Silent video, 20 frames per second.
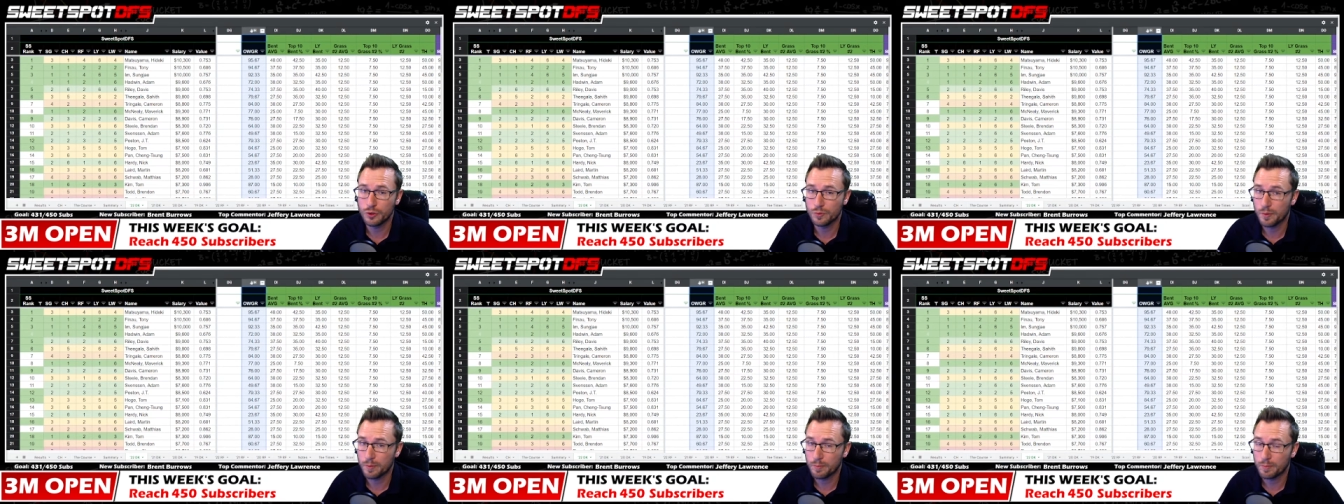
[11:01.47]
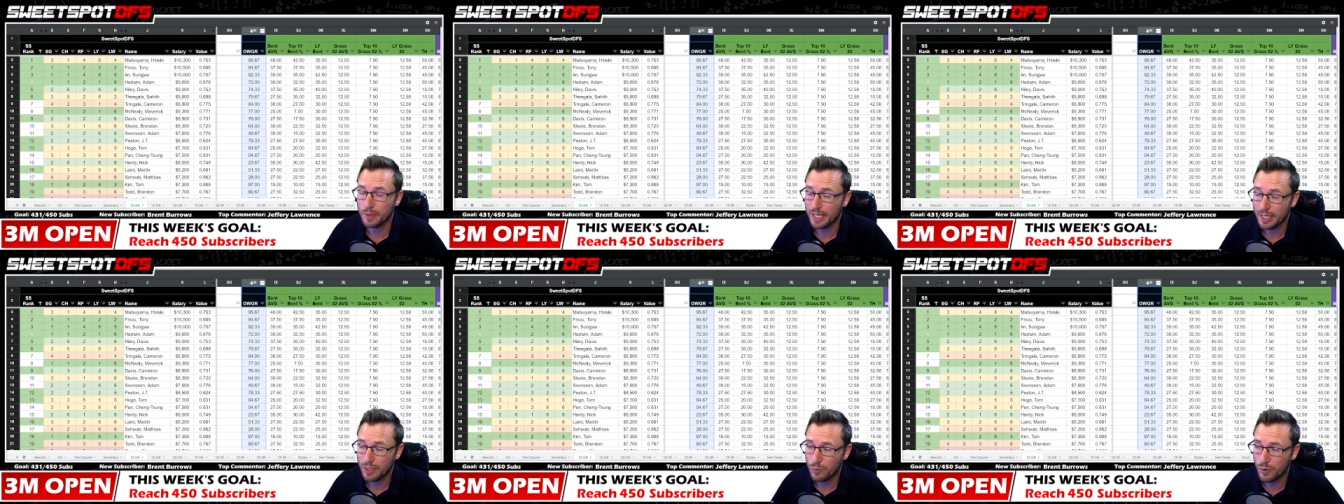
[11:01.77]
been
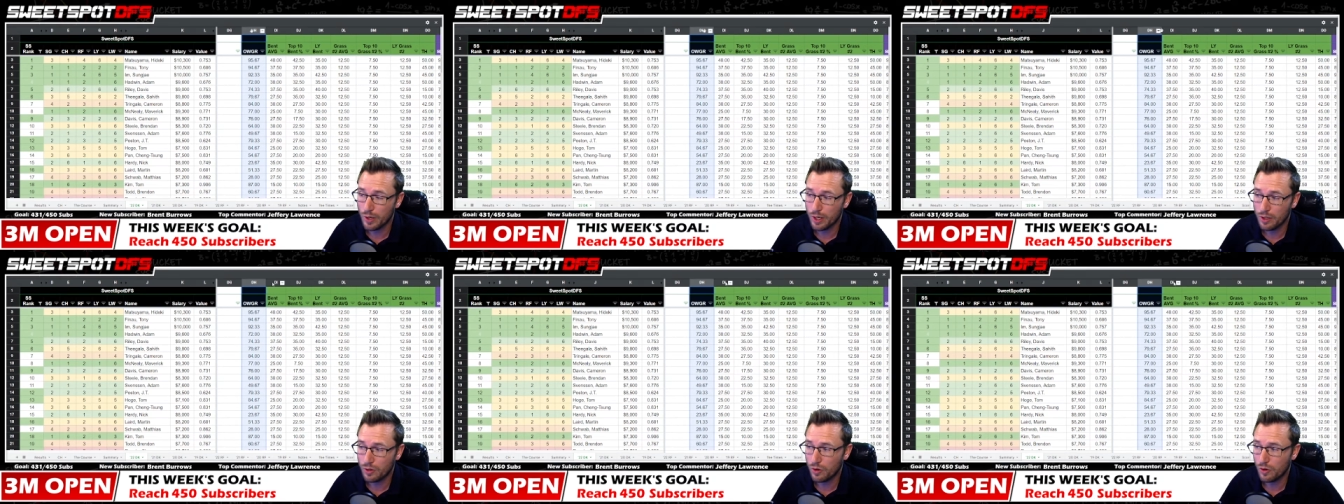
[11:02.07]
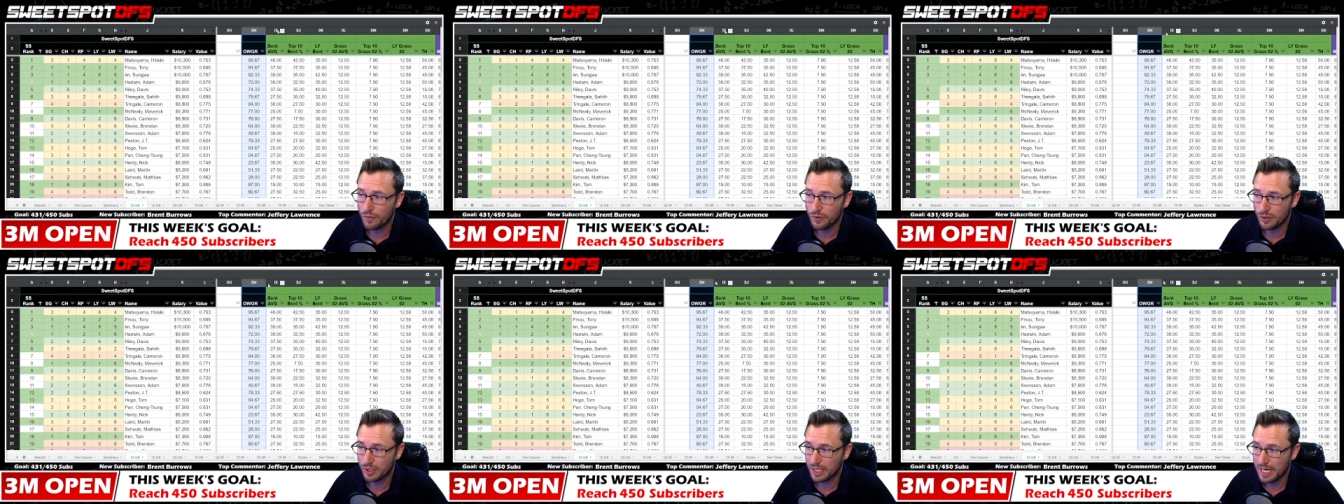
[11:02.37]
playing well
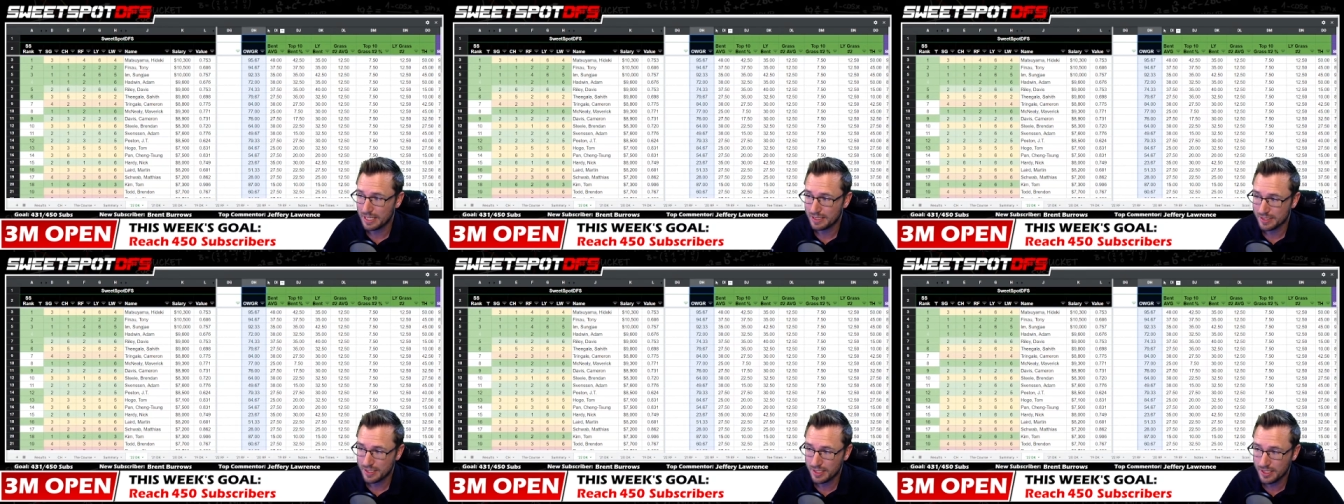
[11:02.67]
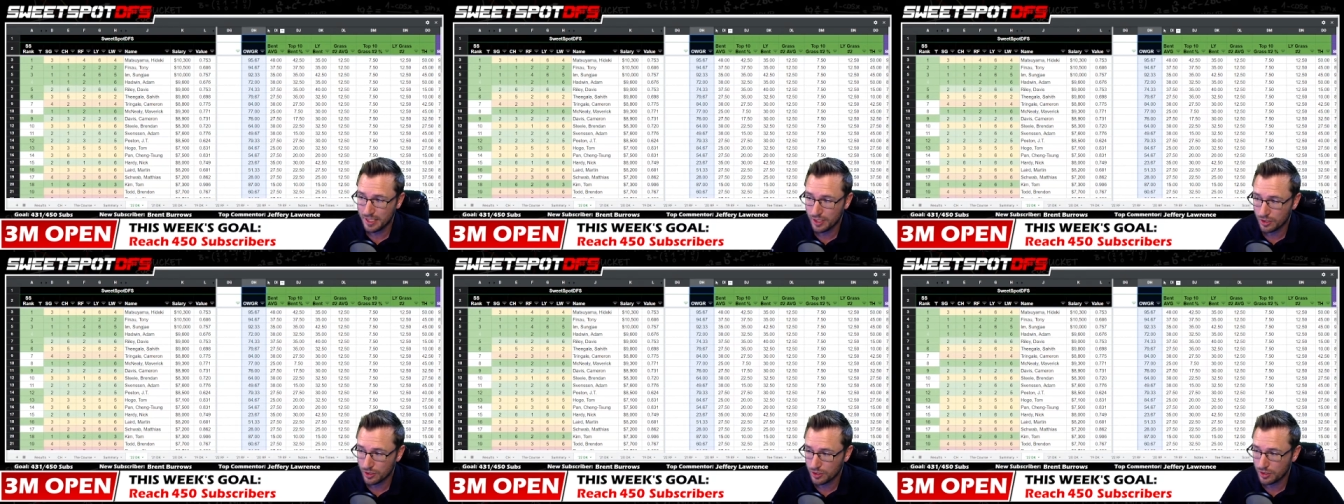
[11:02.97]
over the last
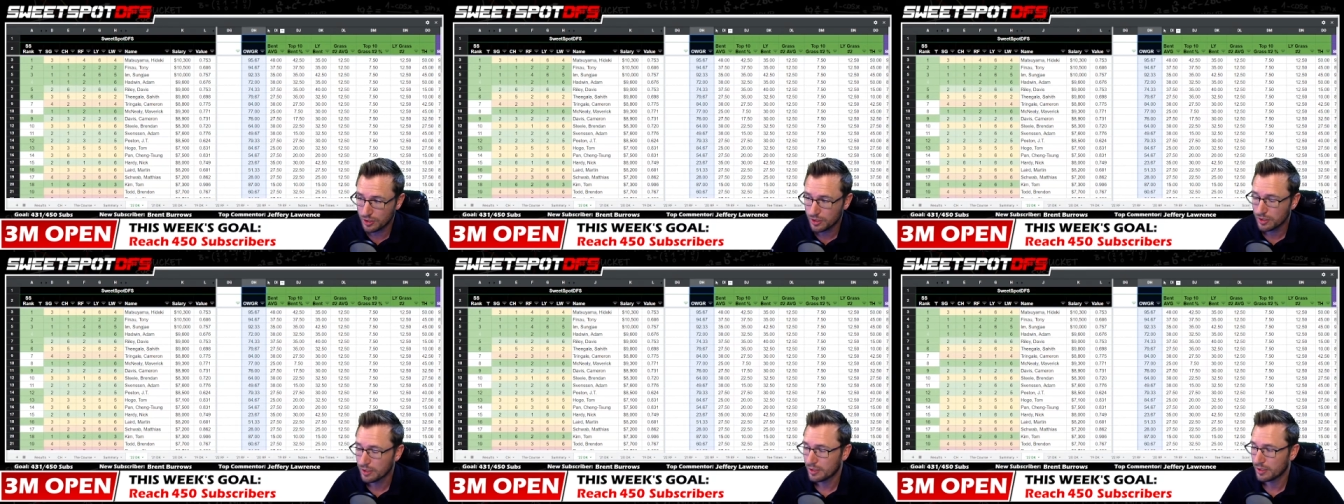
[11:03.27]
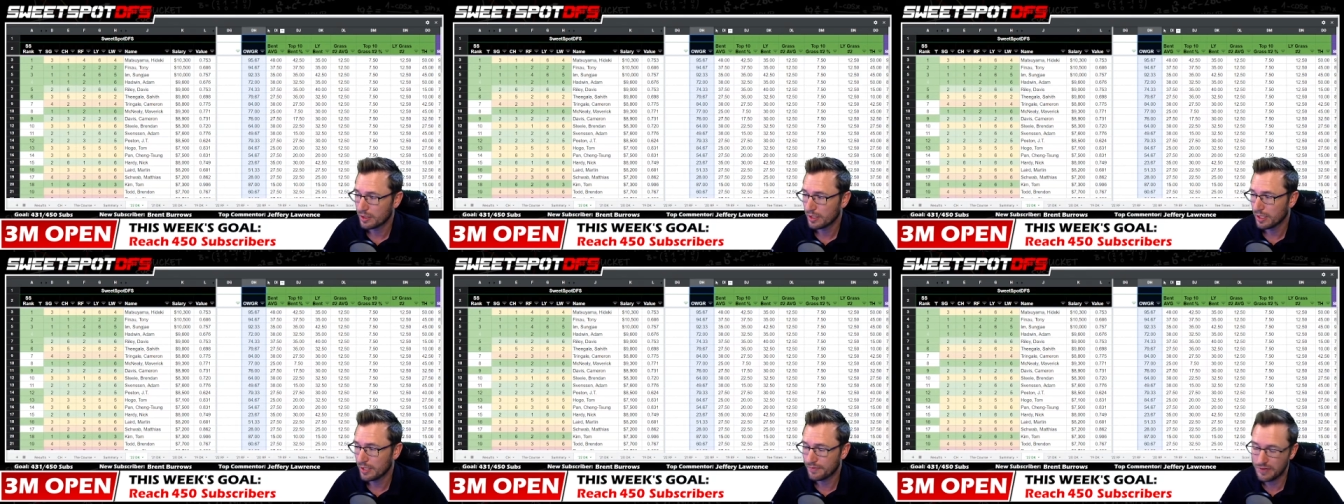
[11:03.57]
year
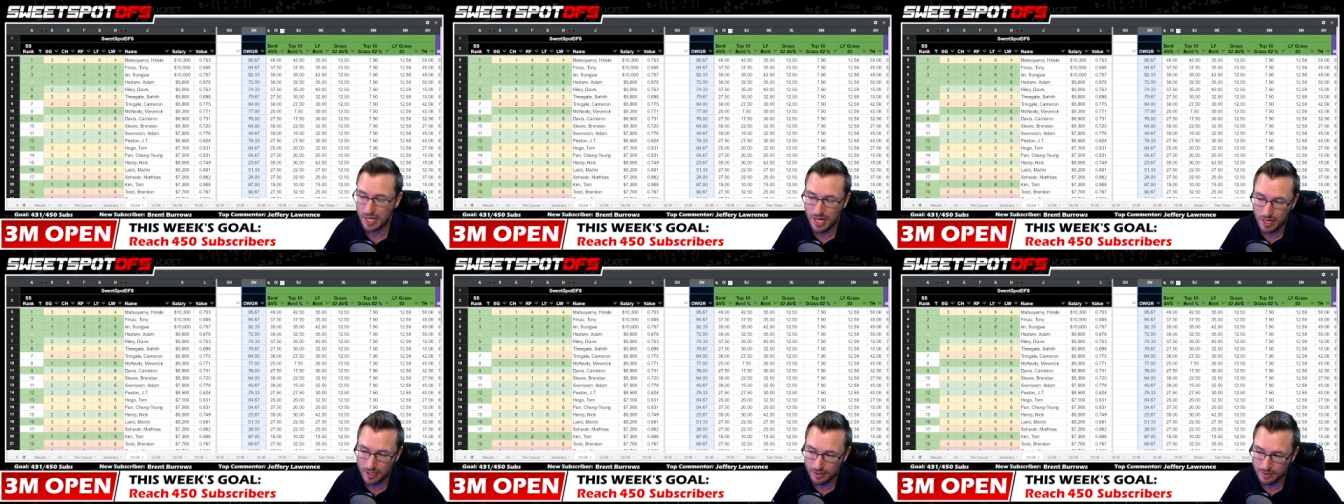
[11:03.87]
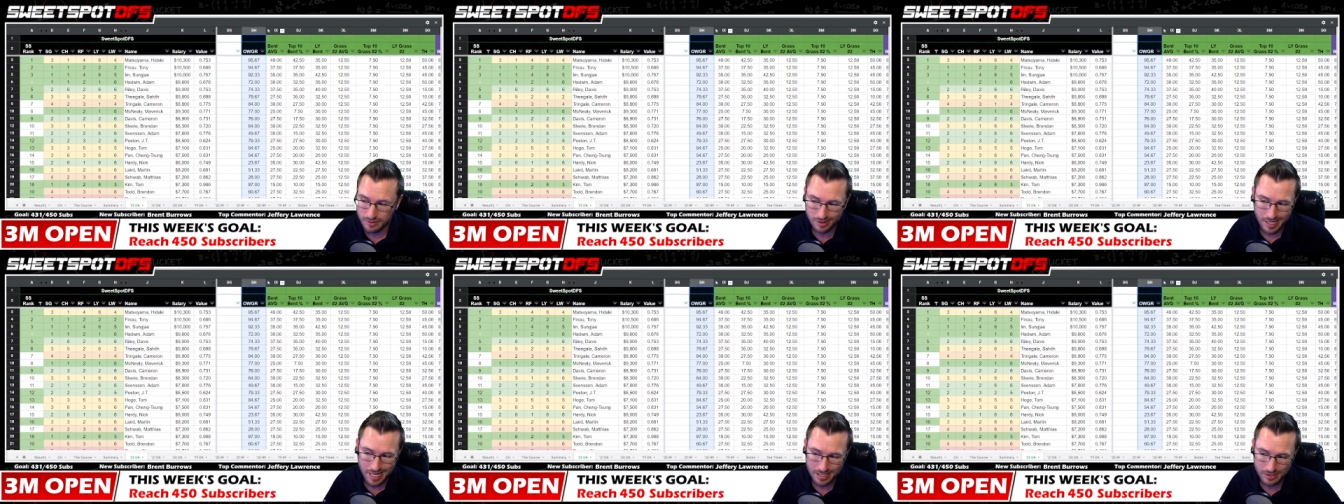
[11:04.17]
not
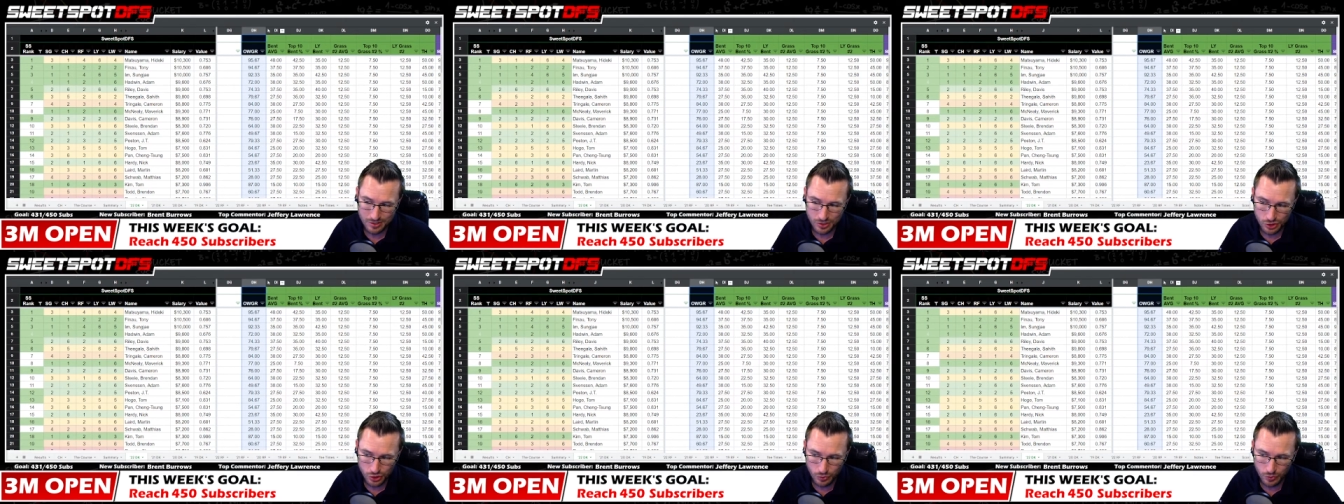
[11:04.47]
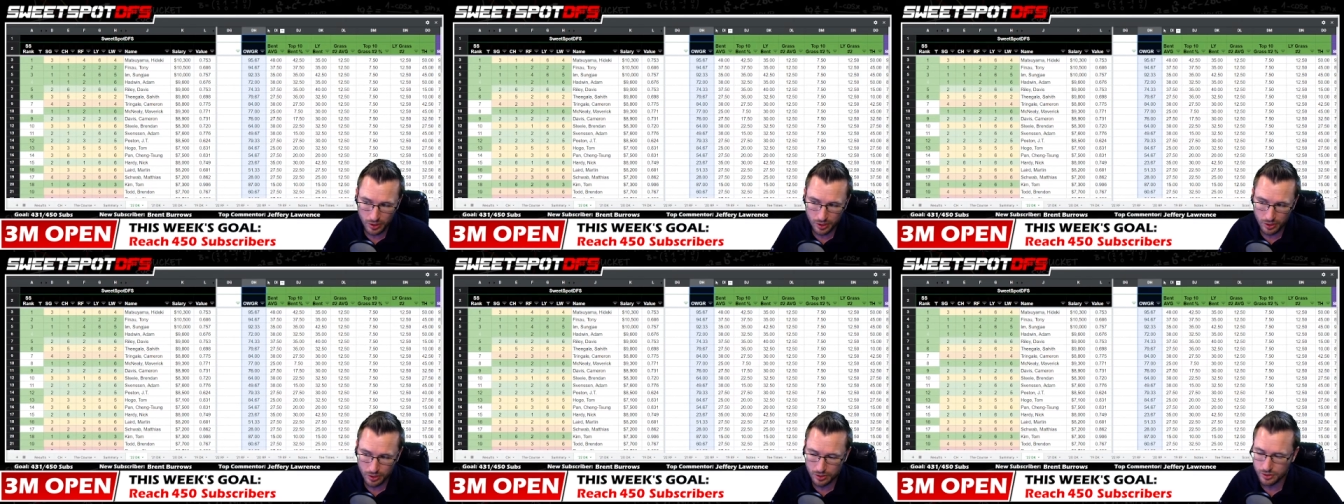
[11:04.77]
last two
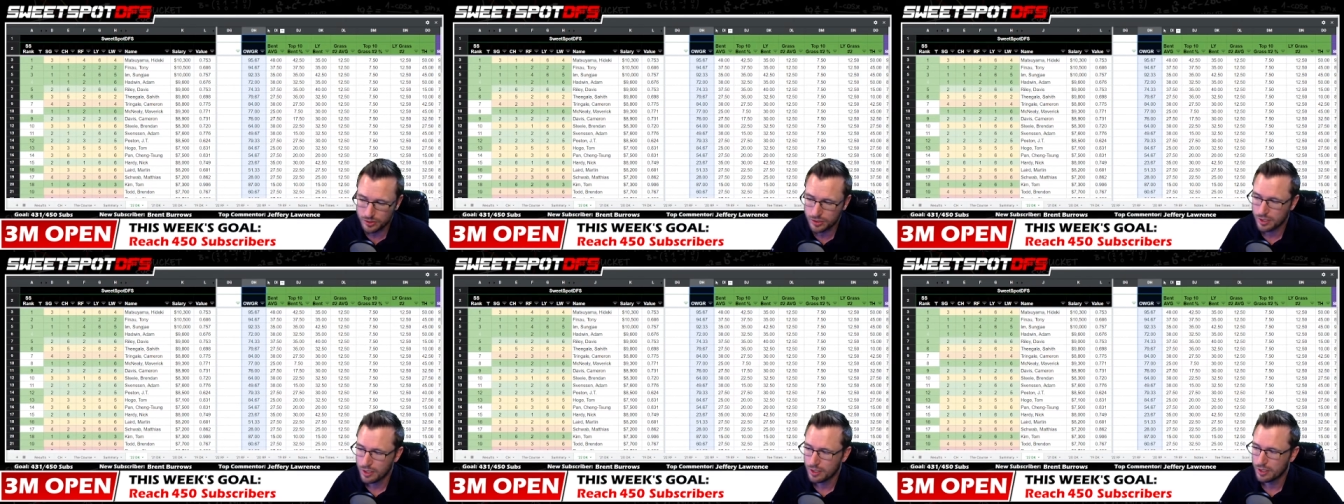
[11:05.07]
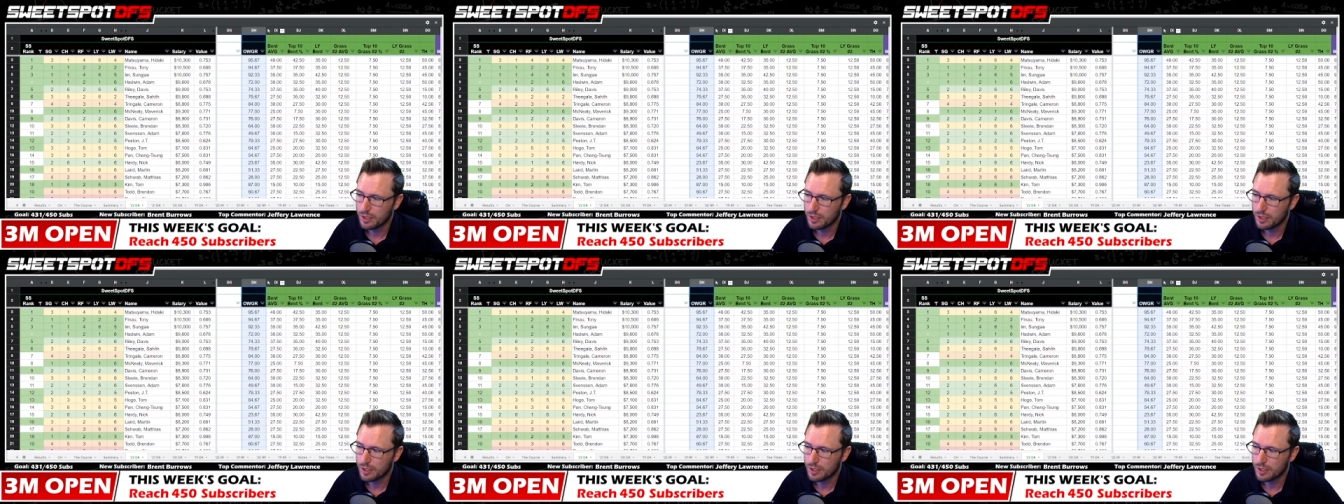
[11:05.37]
years.